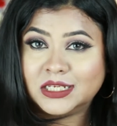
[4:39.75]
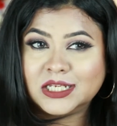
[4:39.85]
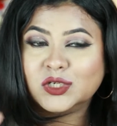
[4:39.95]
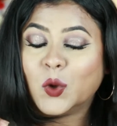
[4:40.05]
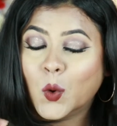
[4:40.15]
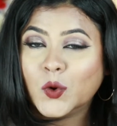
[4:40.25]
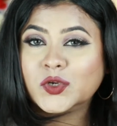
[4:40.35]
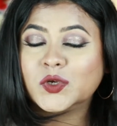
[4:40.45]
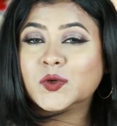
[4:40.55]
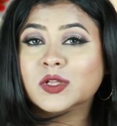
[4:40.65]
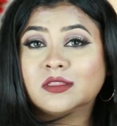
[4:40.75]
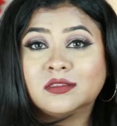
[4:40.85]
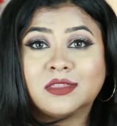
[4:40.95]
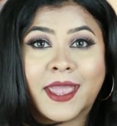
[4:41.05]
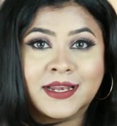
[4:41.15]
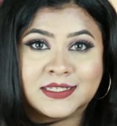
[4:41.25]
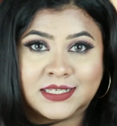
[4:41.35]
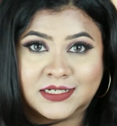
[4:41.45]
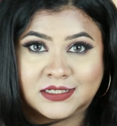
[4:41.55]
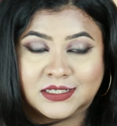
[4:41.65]
it won't look that
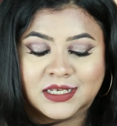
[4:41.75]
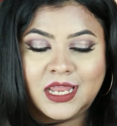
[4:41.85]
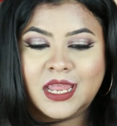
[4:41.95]
subtle.